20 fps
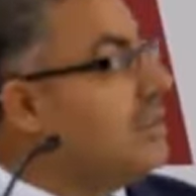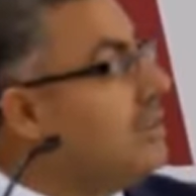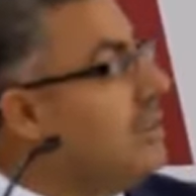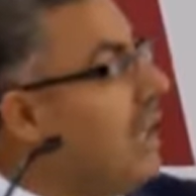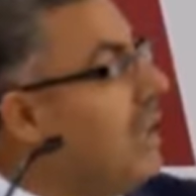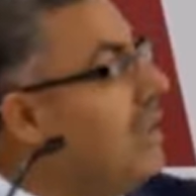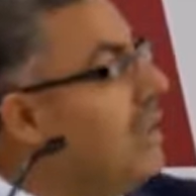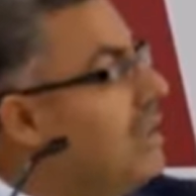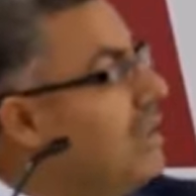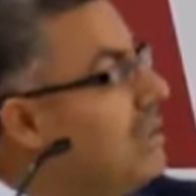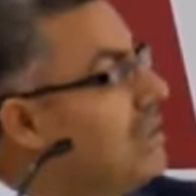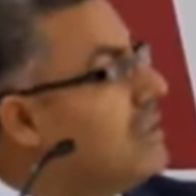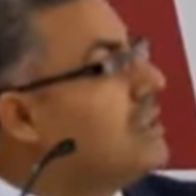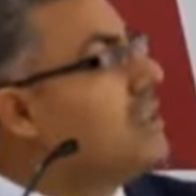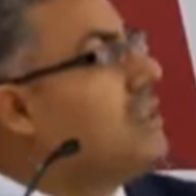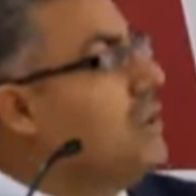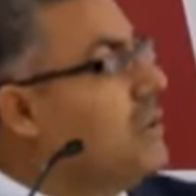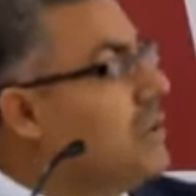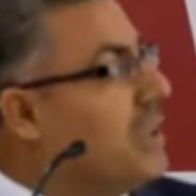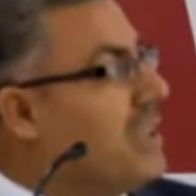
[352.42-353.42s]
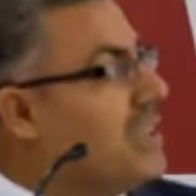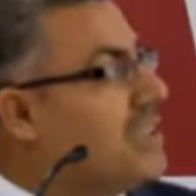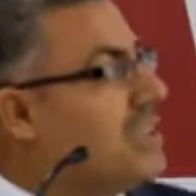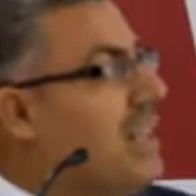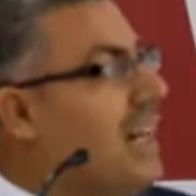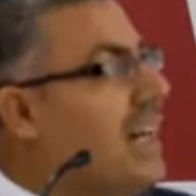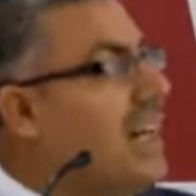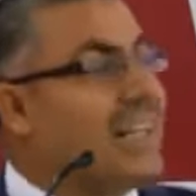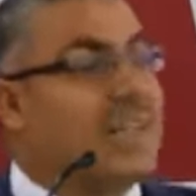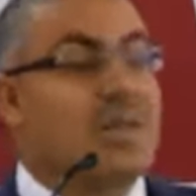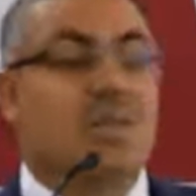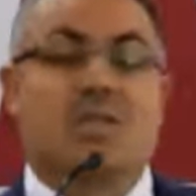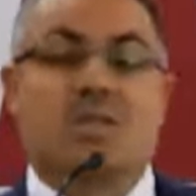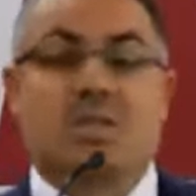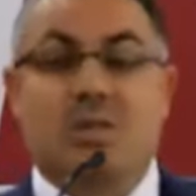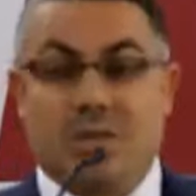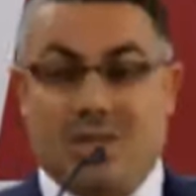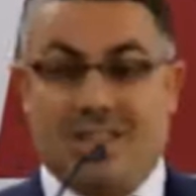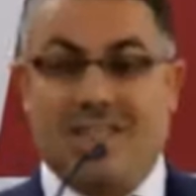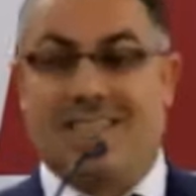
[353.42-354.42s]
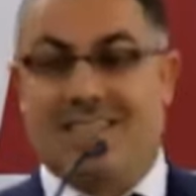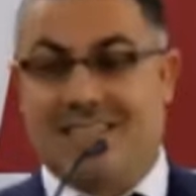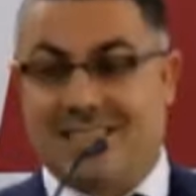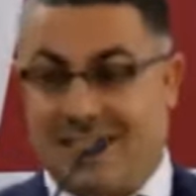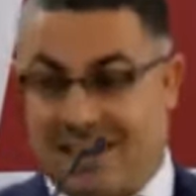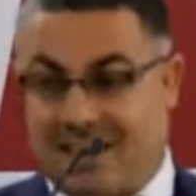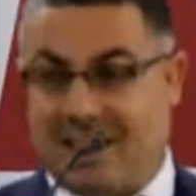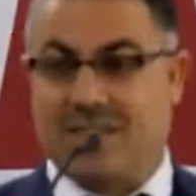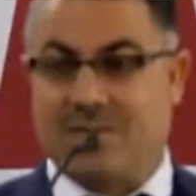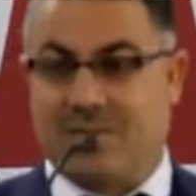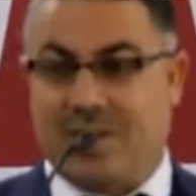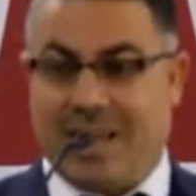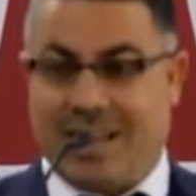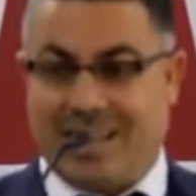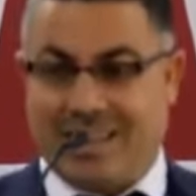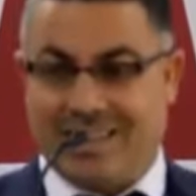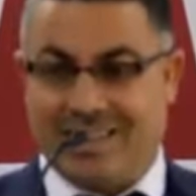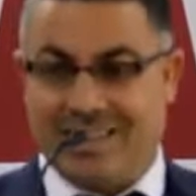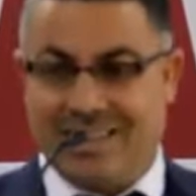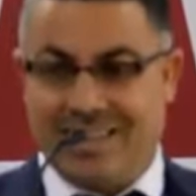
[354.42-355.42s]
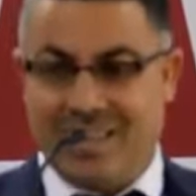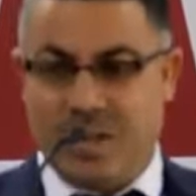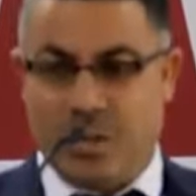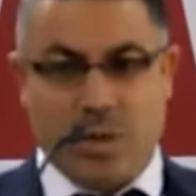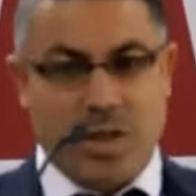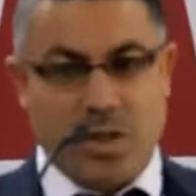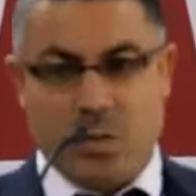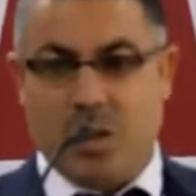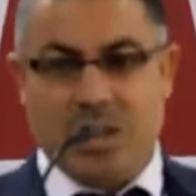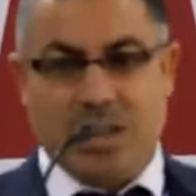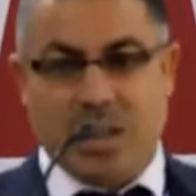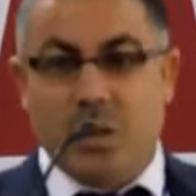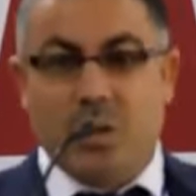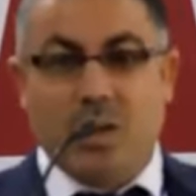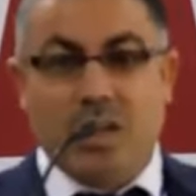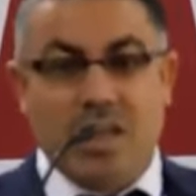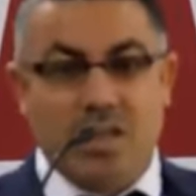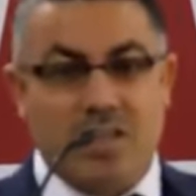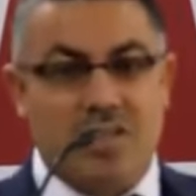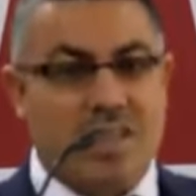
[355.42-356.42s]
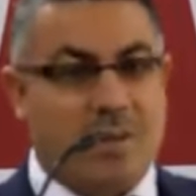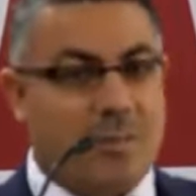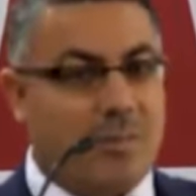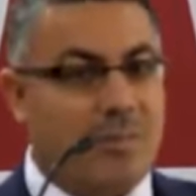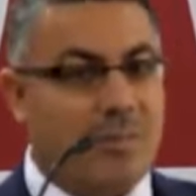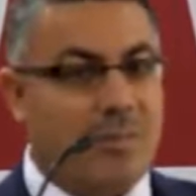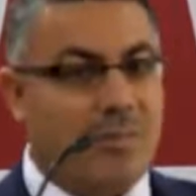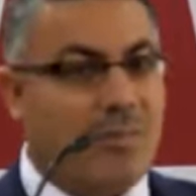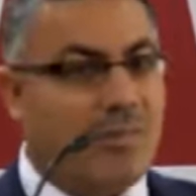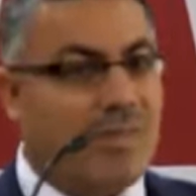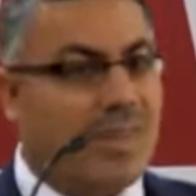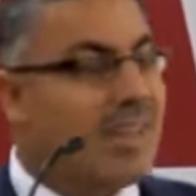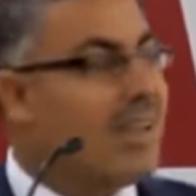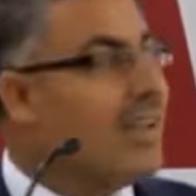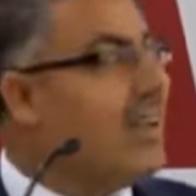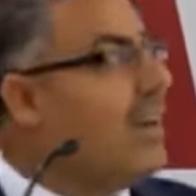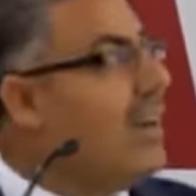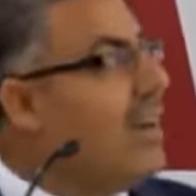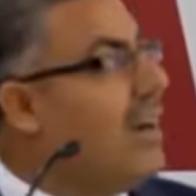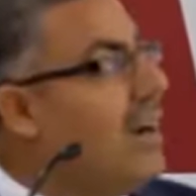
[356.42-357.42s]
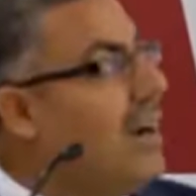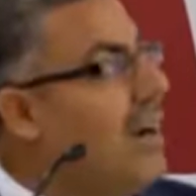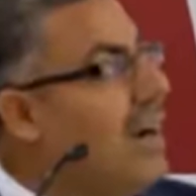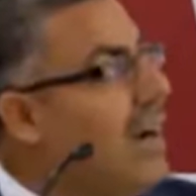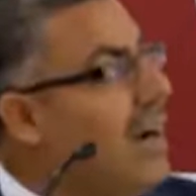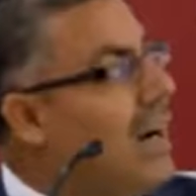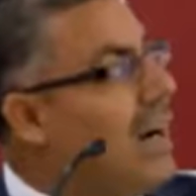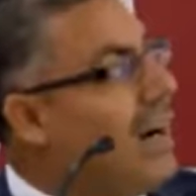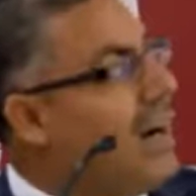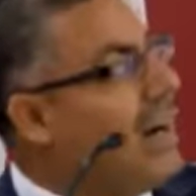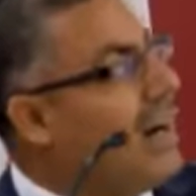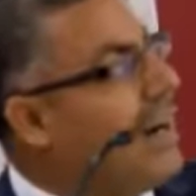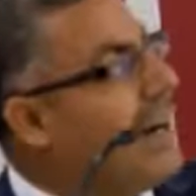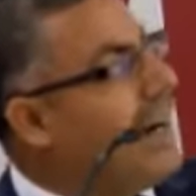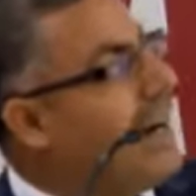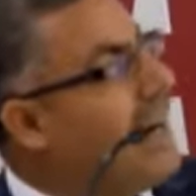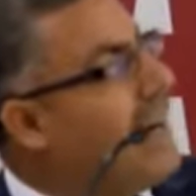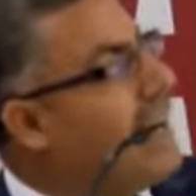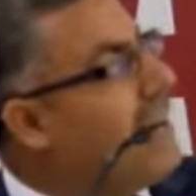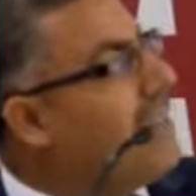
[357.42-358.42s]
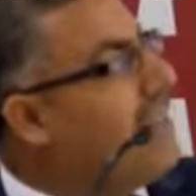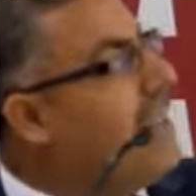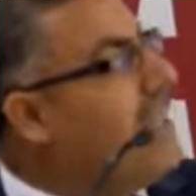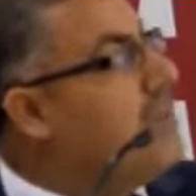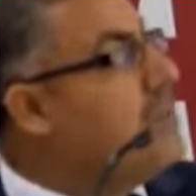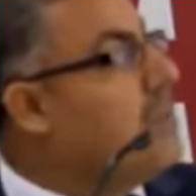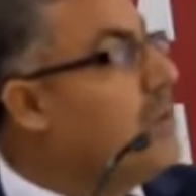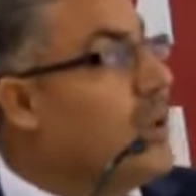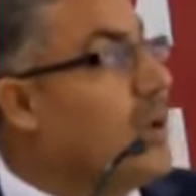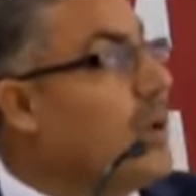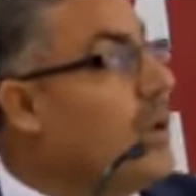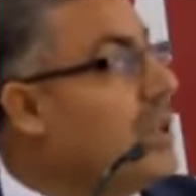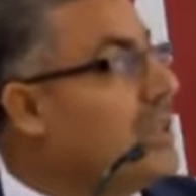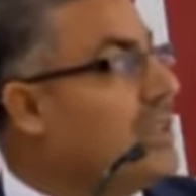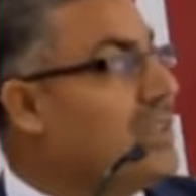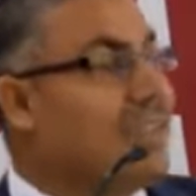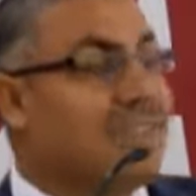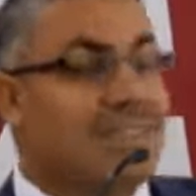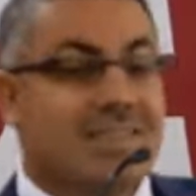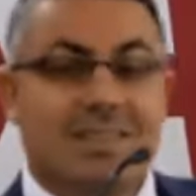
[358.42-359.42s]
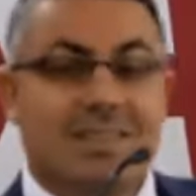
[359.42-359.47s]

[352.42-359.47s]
Yeah, students. Are your students satisfied with what you teach them? Are they bored?